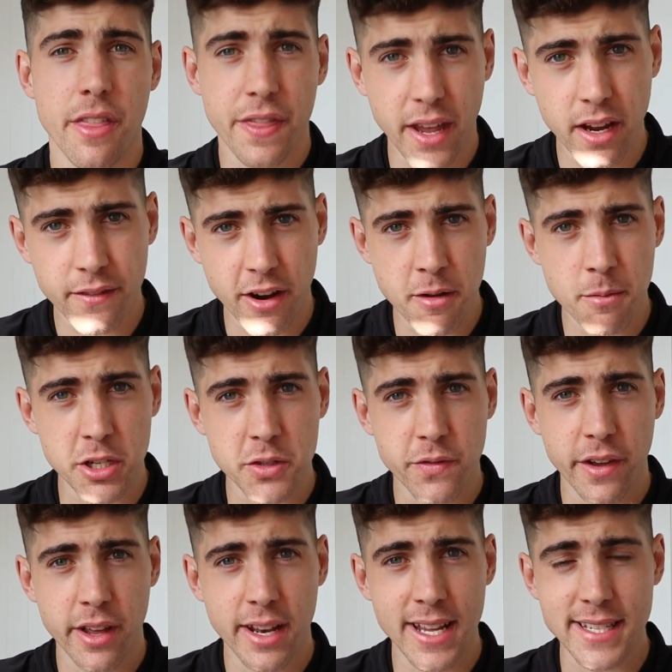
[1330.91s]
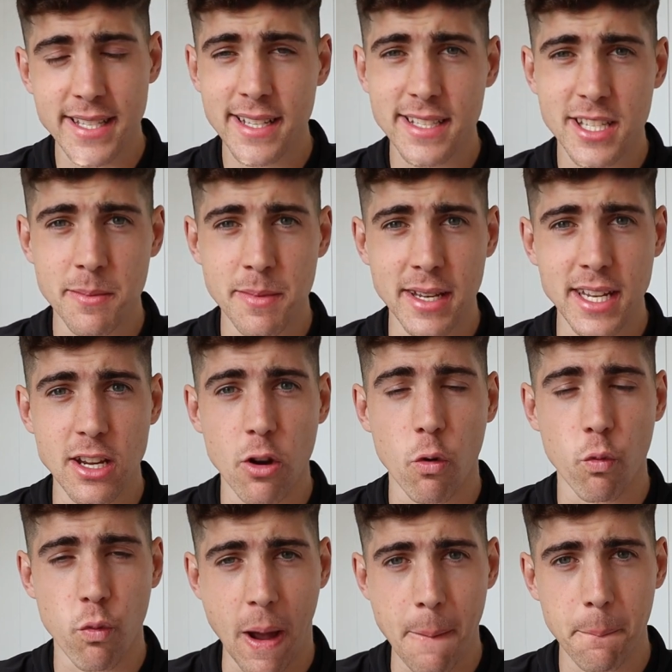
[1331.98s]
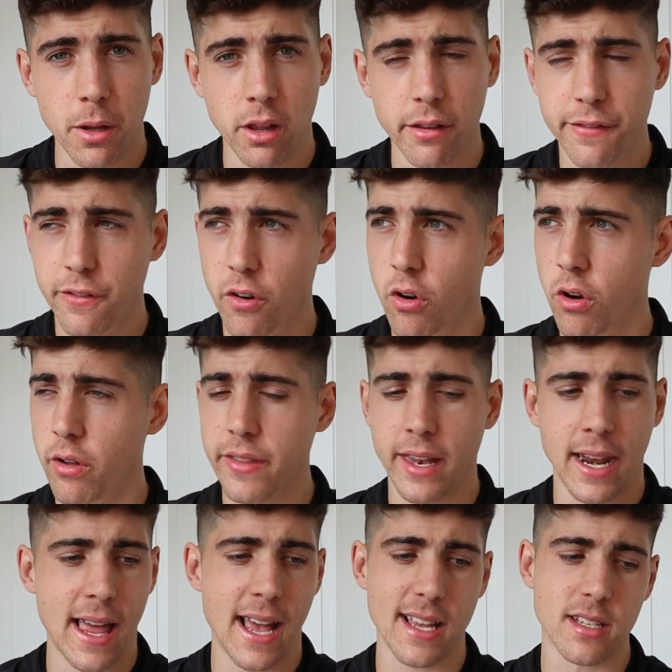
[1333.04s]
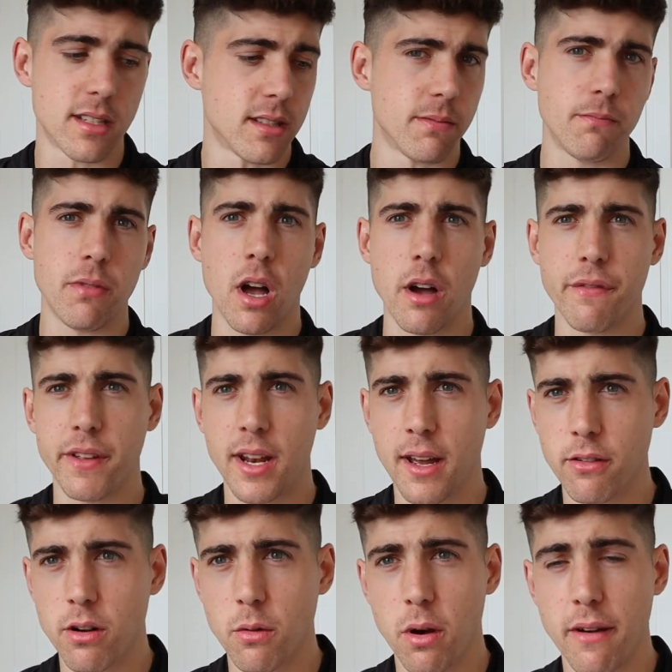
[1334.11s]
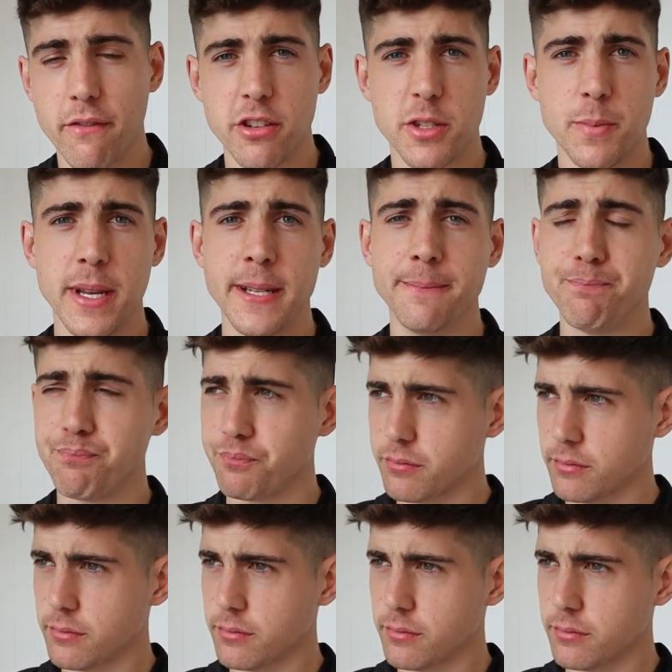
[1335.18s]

Thank you very much for listening to me ramble for the last half an hour or whatever it's been.